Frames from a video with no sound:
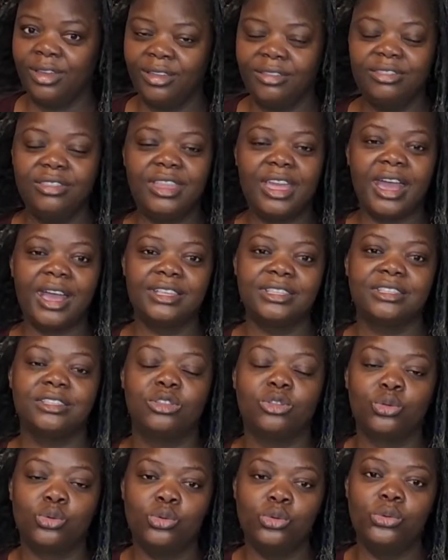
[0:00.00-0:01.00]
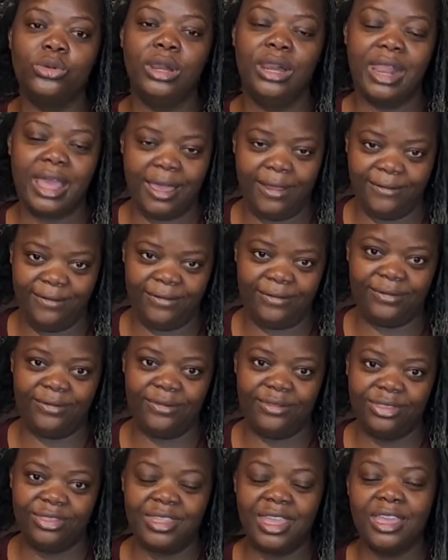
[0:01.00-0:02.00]
That's true love.
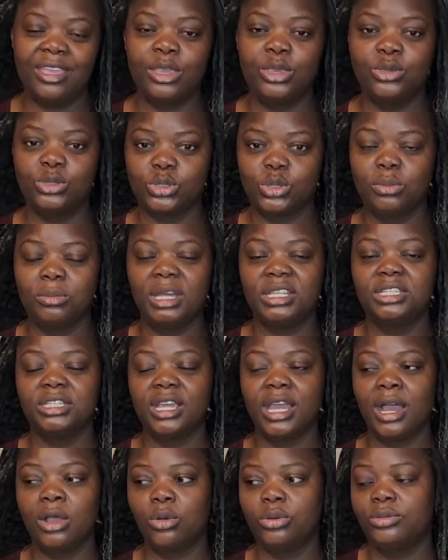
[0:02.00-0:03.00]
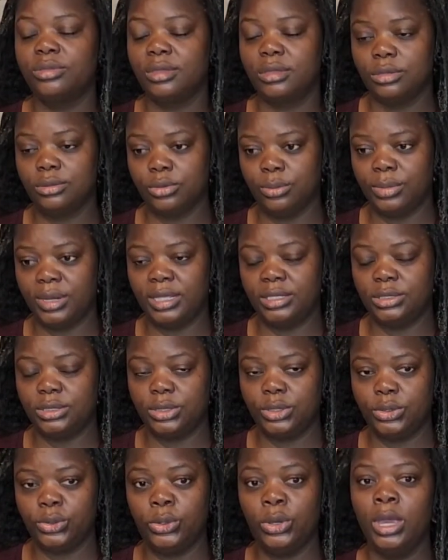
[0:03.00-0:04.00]
Thank you so much. God continue to bless
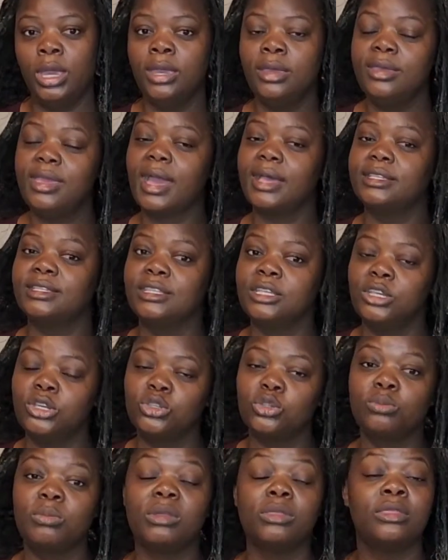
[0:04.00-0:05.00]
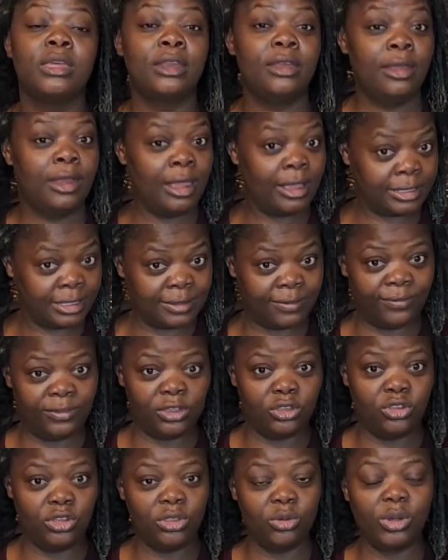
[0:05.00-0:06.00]
you. Yeah, see you to the next
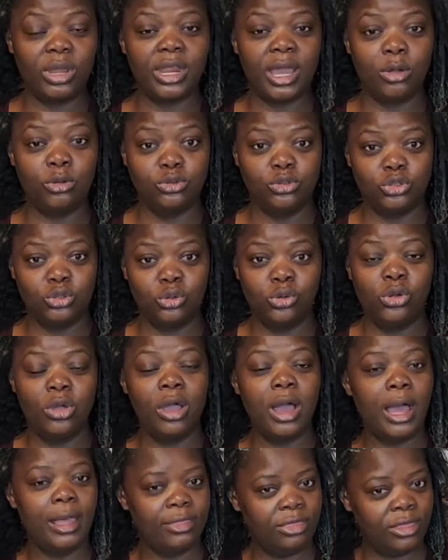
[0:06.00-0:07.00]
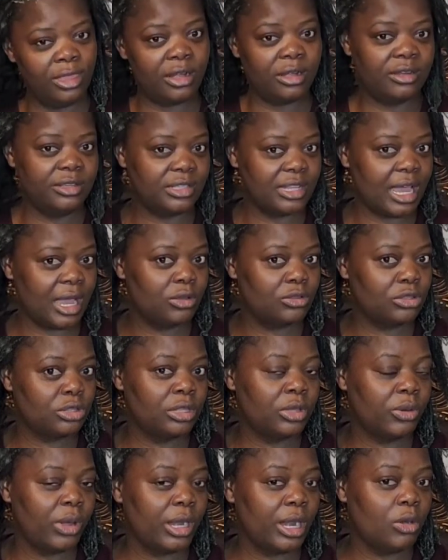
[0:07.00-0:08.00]
video, the one I will do the result, the
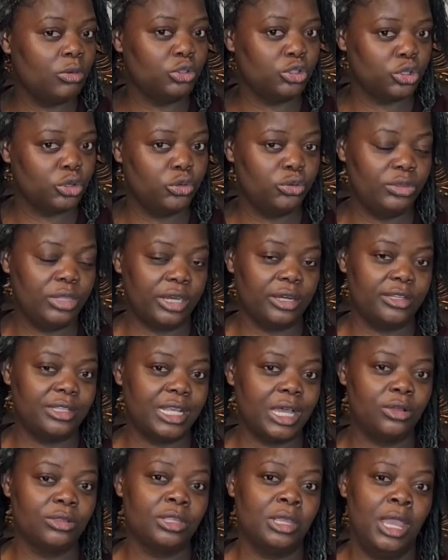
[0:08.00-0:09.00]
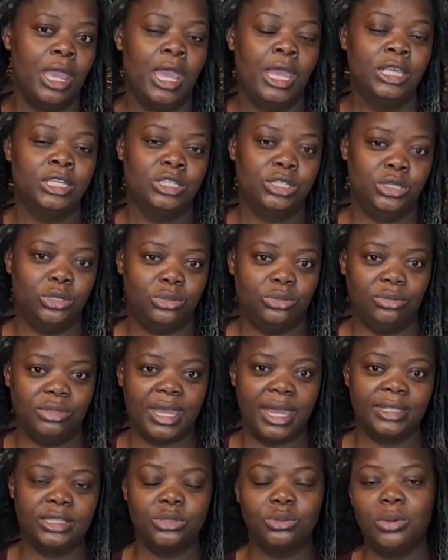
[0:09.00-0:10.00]
one I will show you the result. See you to
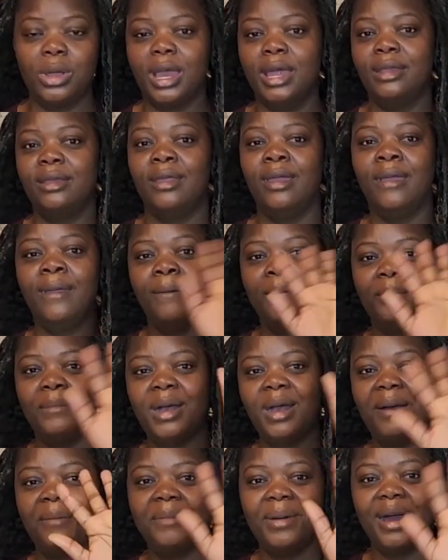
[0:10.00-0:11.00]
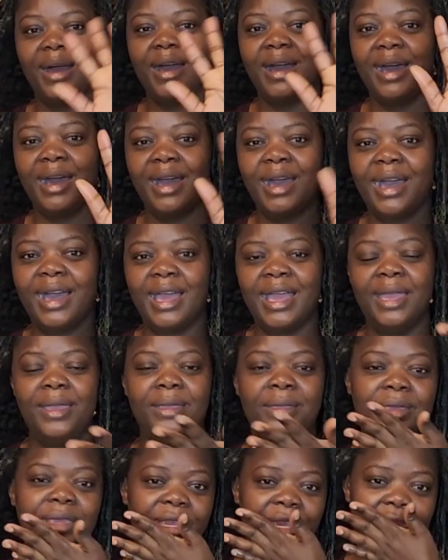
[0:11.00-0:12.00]
that one. Bye bye.
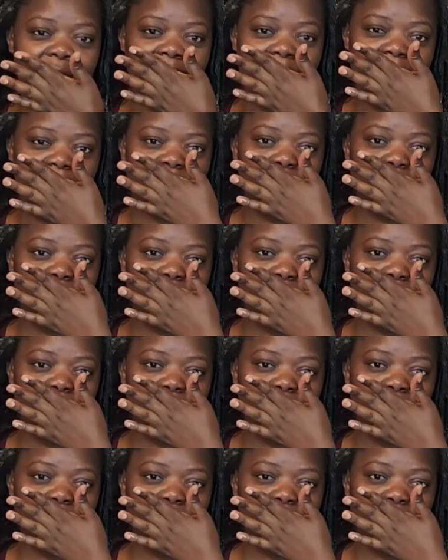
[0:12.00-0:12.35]
Kiss.